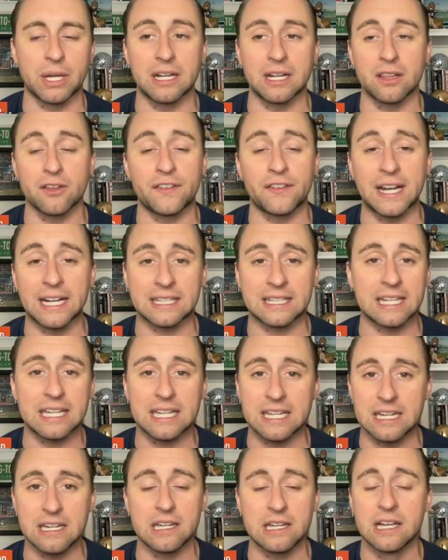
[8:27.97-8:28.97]
And the fact that
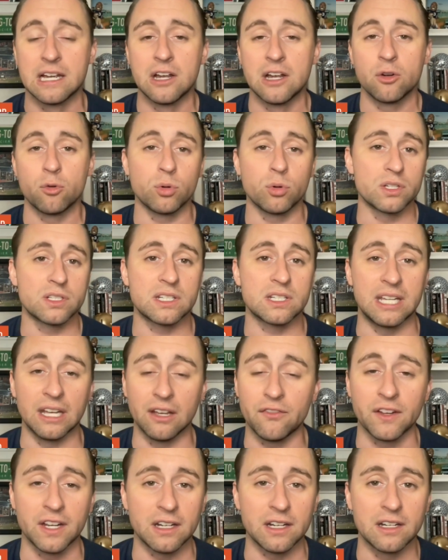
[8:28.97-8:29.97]
he was
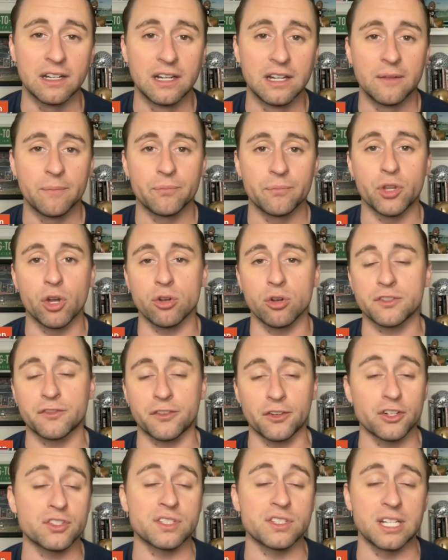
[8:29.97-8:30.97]
given those
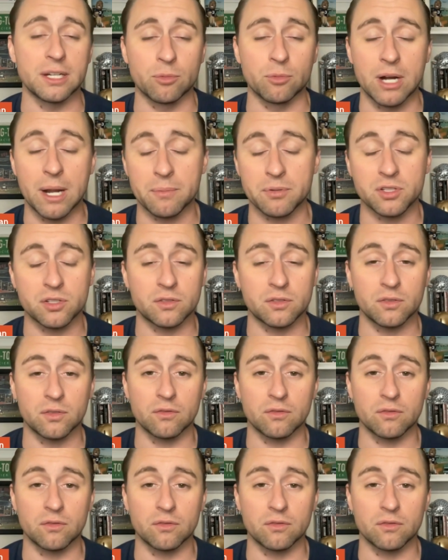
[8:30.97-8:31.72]
first team reps